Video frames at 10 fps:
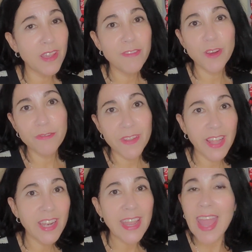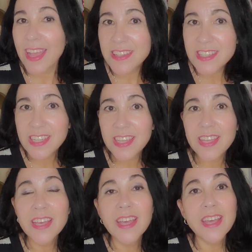if you're feeling
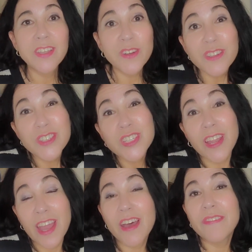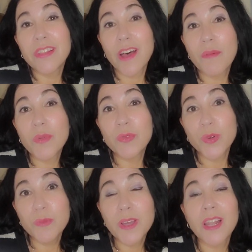antsy. You're just gonna have a lot more
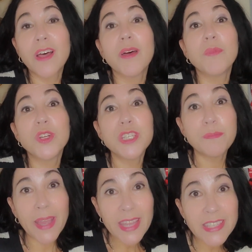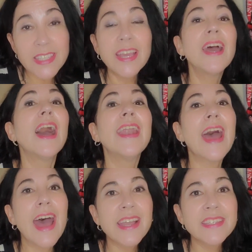room and a lot more space and
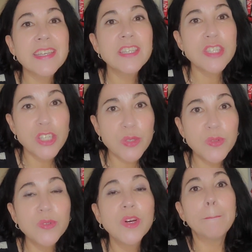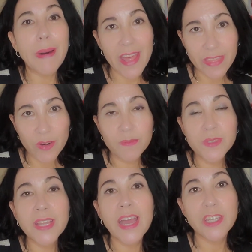access to
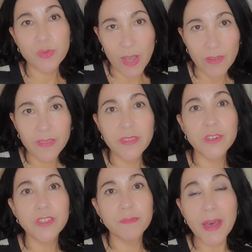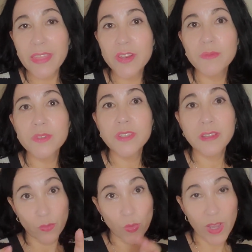bathrooms as well. There's bathrooms
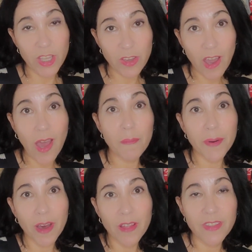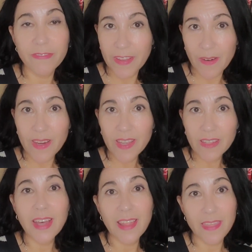when you hop on the
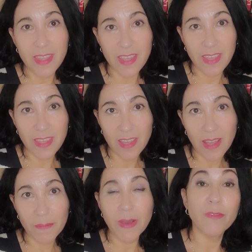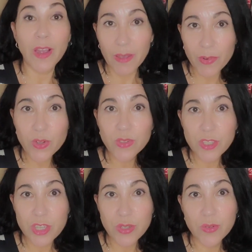ferry at the
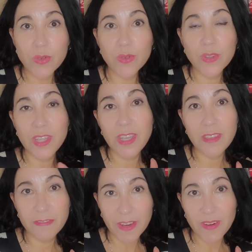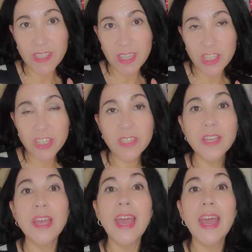arrival to the ferry station.